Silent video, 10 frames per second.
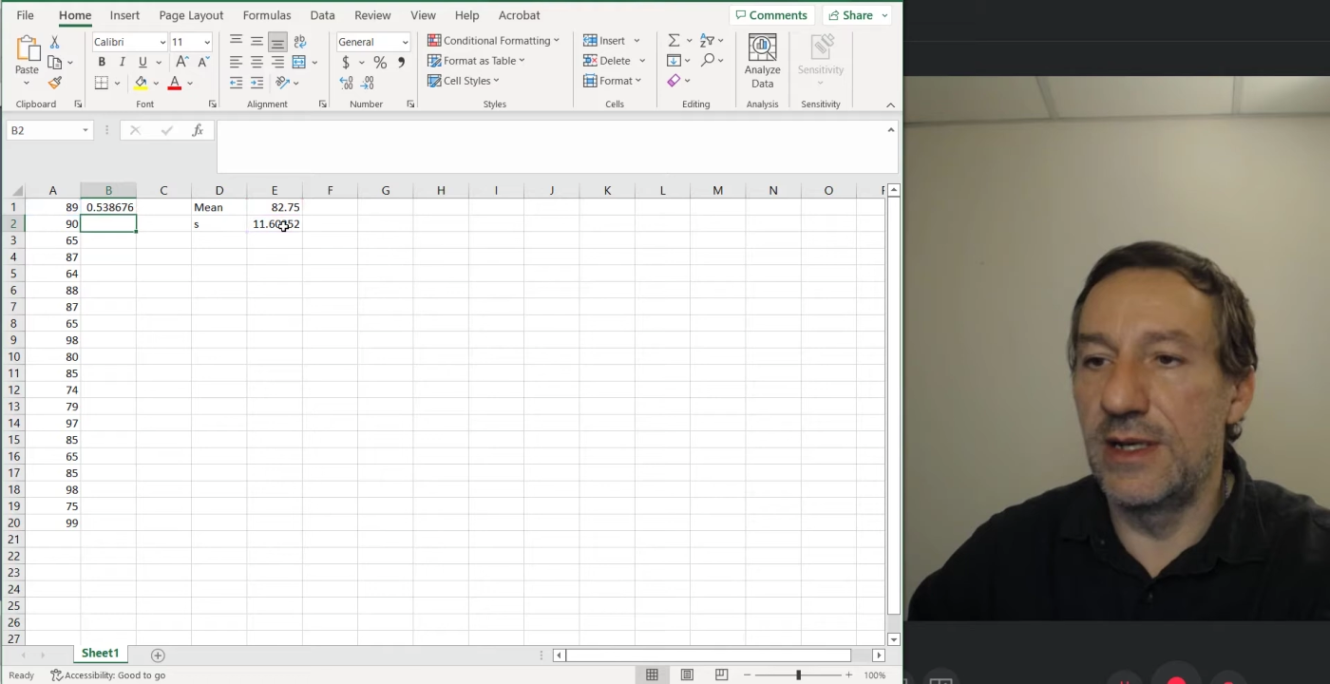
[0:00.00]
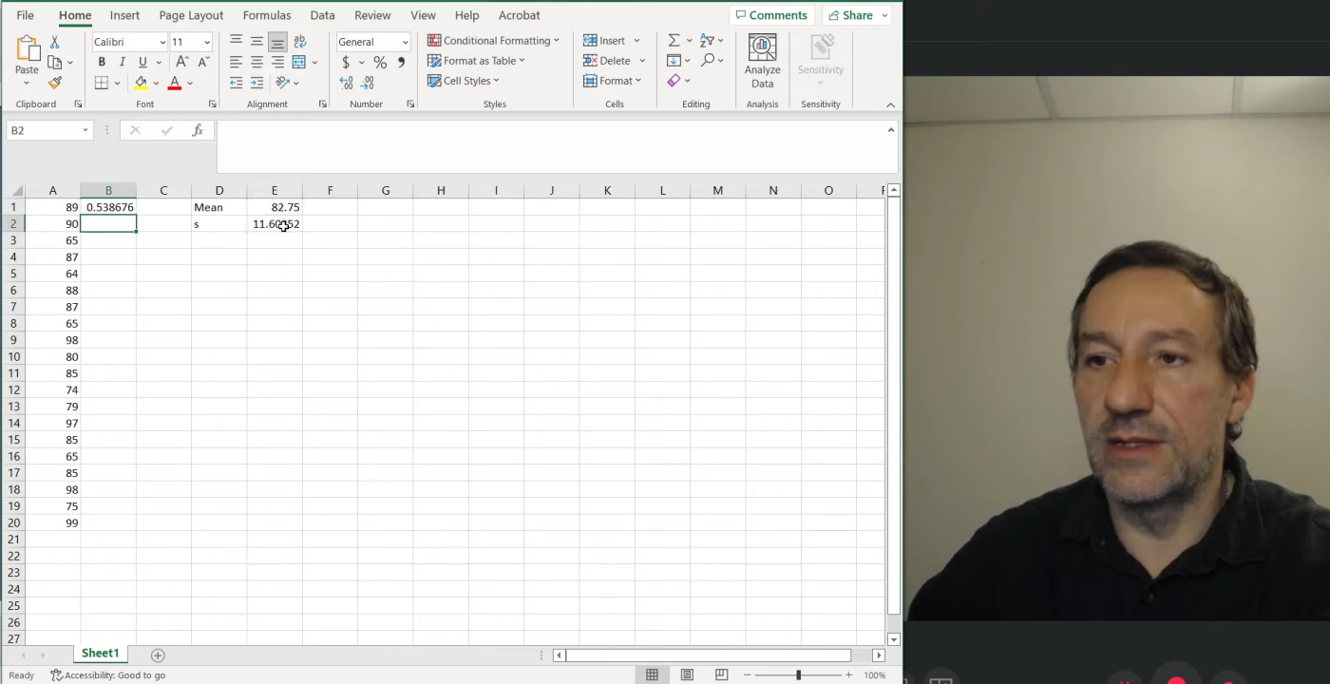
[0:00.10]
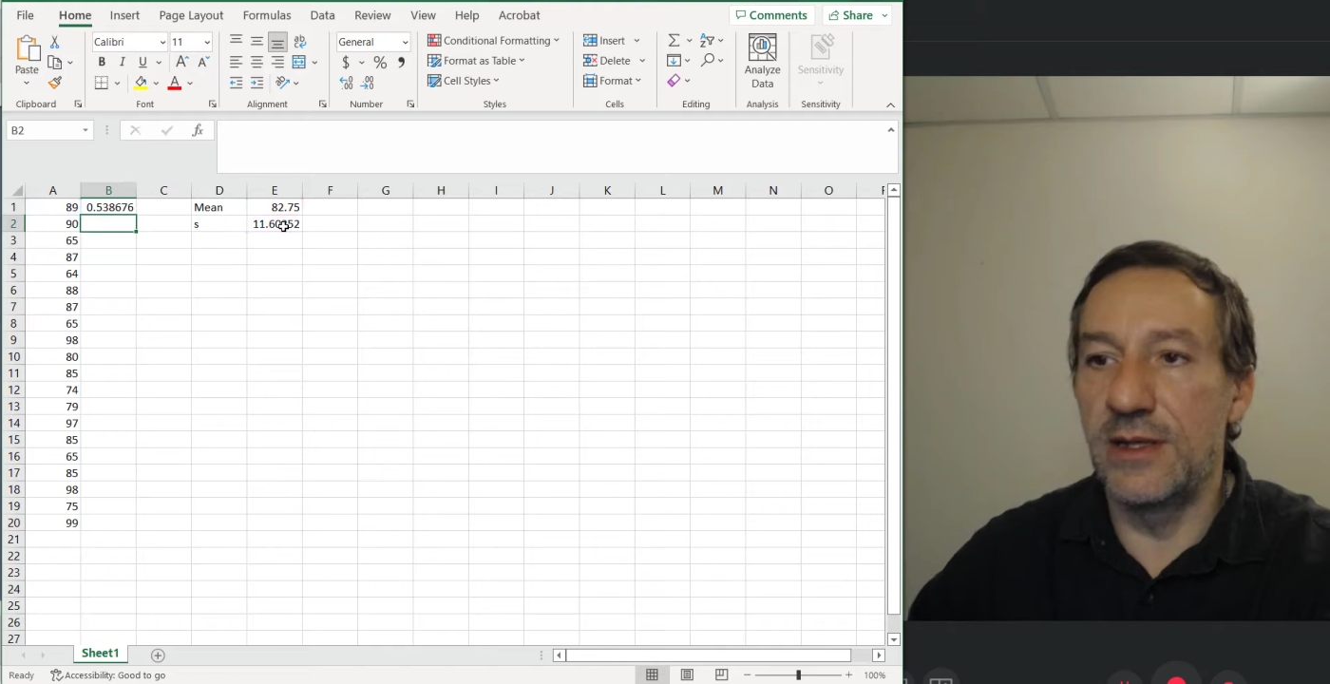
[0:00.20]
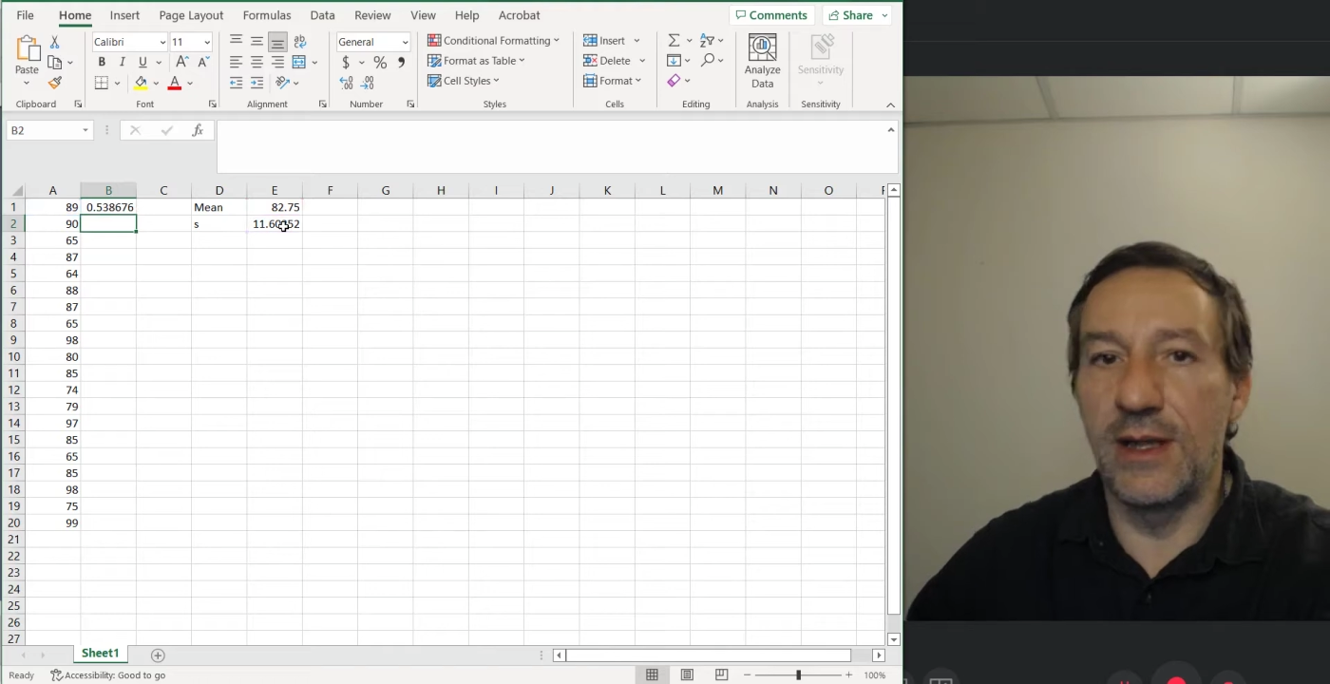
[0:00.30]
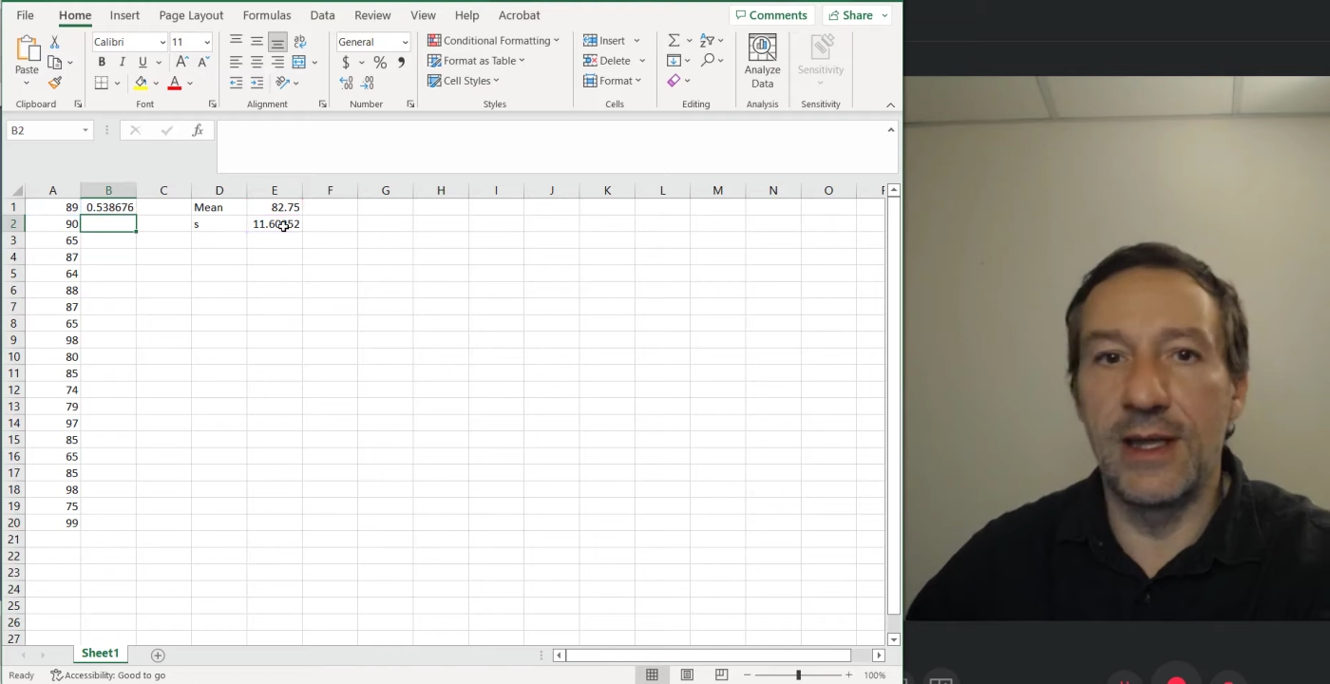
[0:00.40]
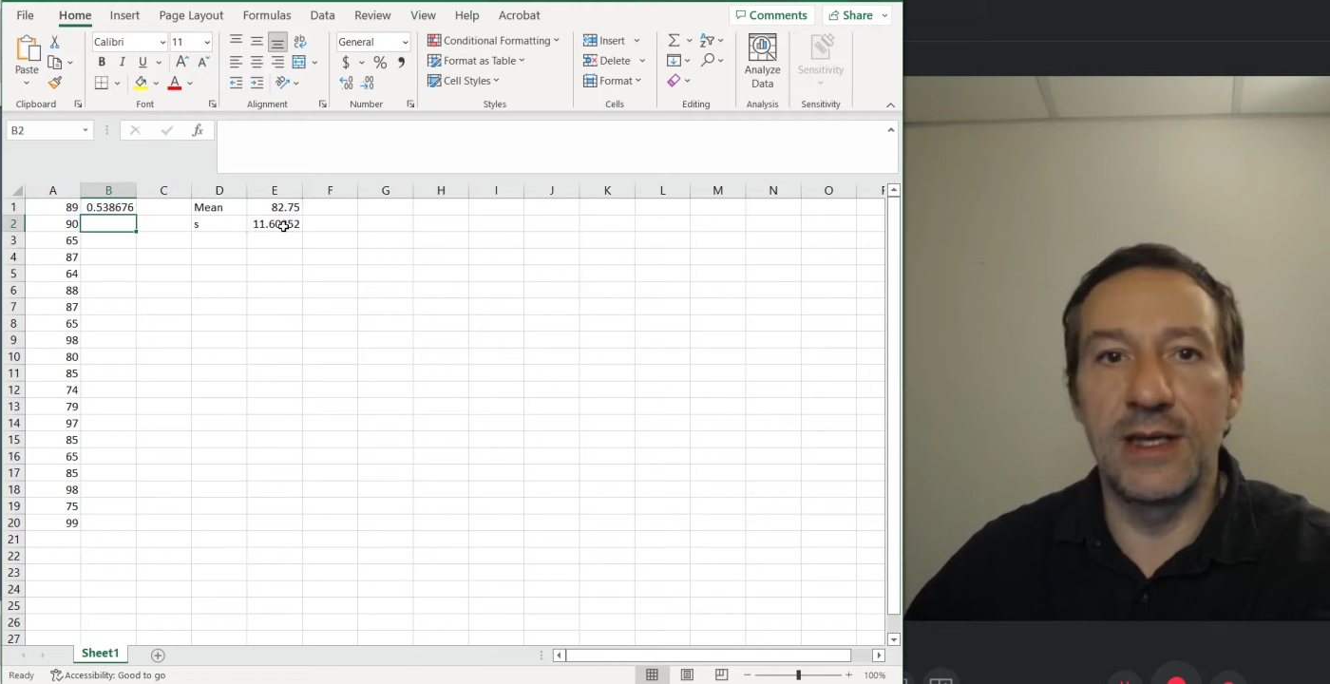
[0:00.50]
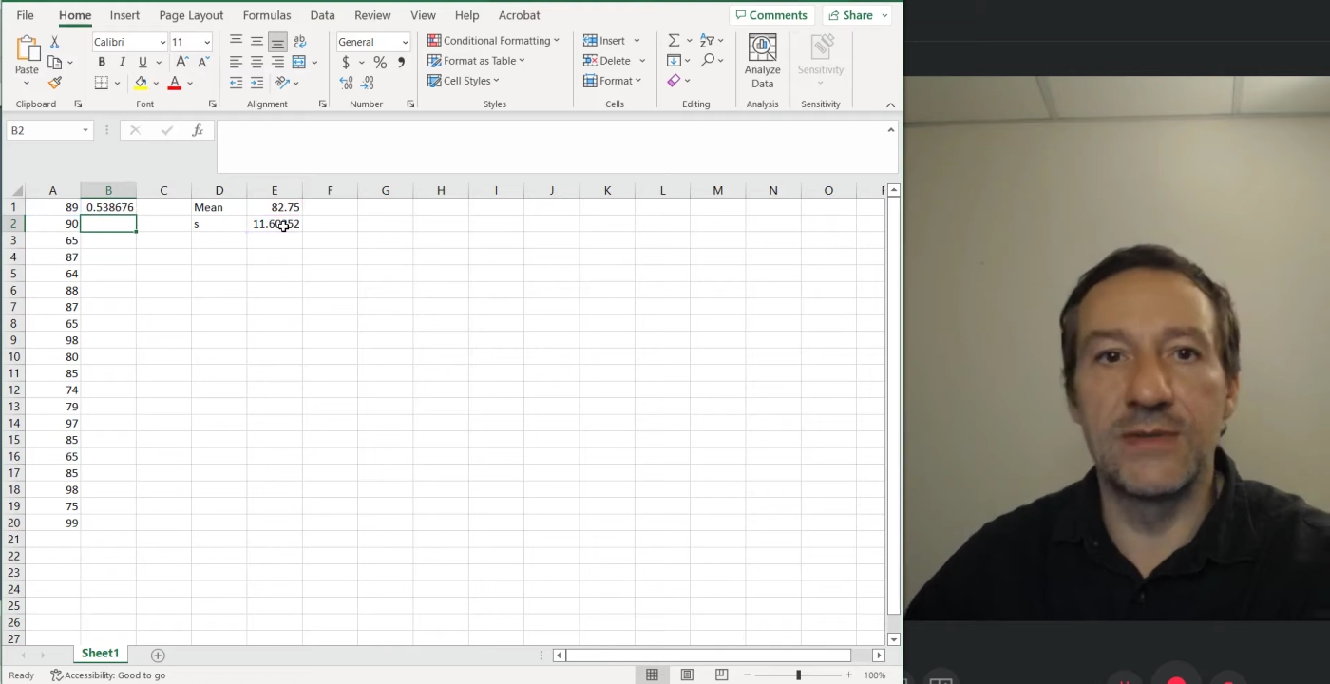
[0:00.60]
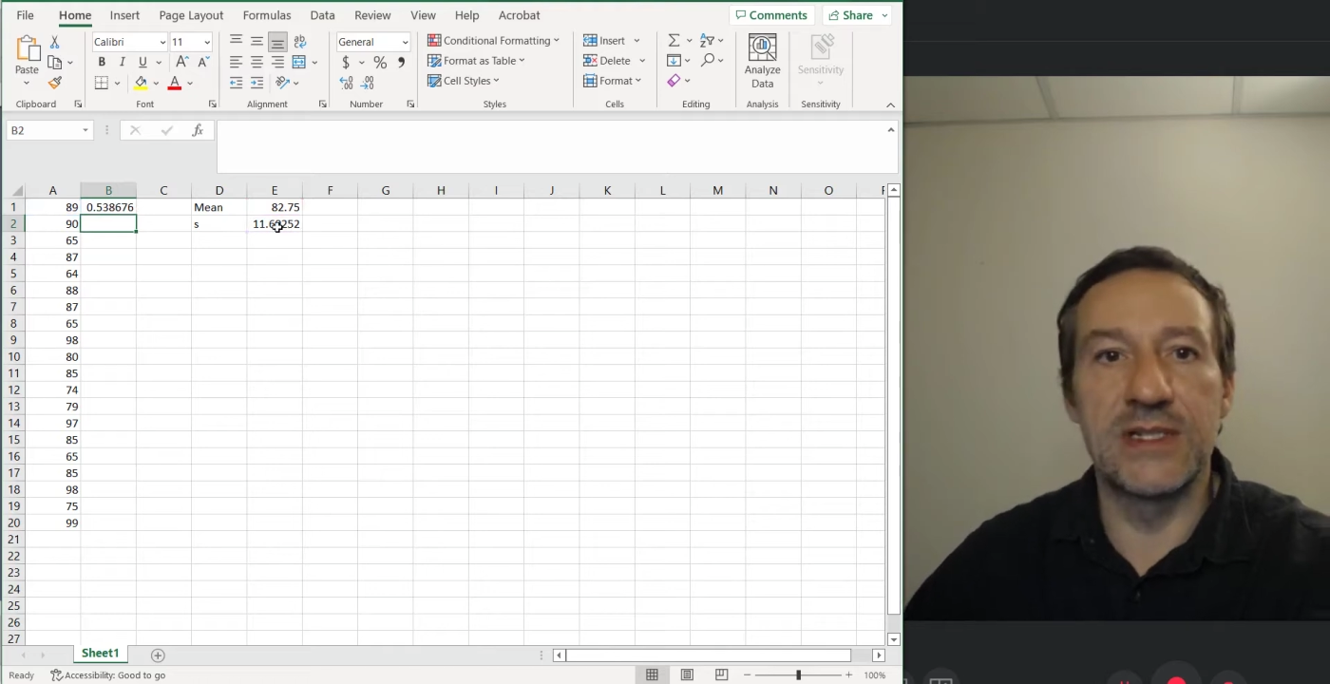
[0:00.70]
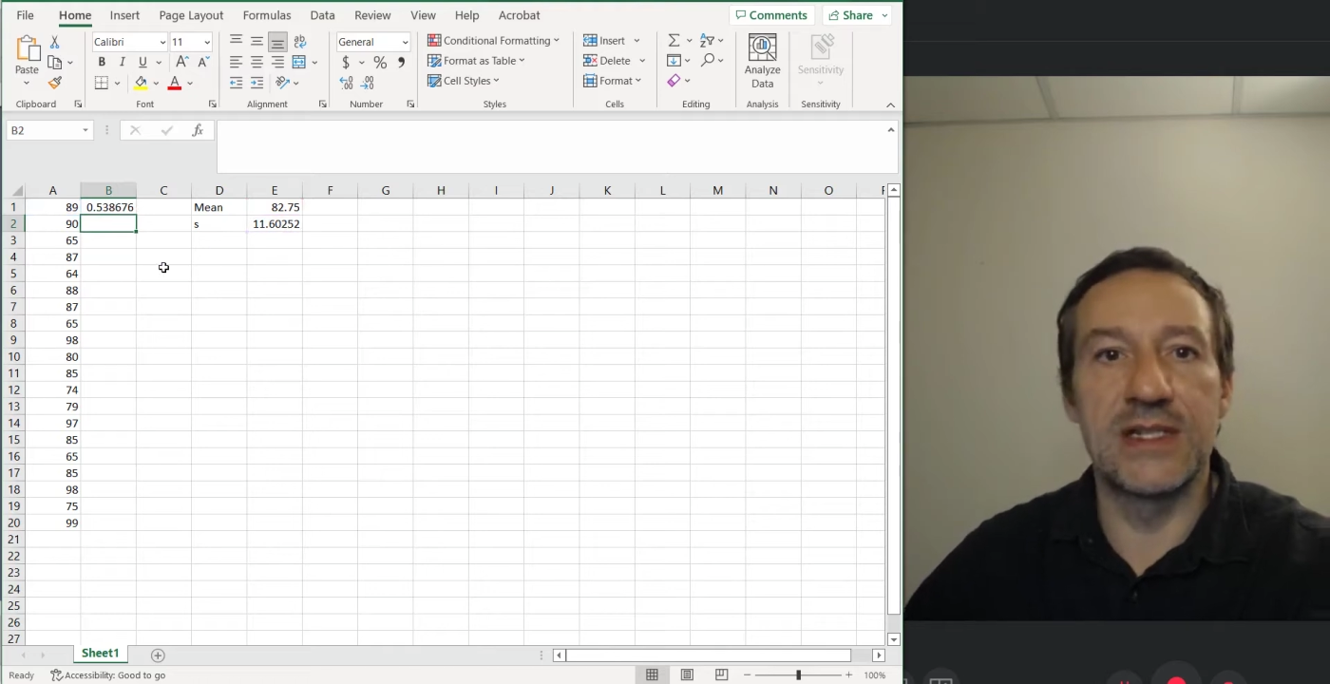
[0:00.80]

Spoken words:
So now that gives us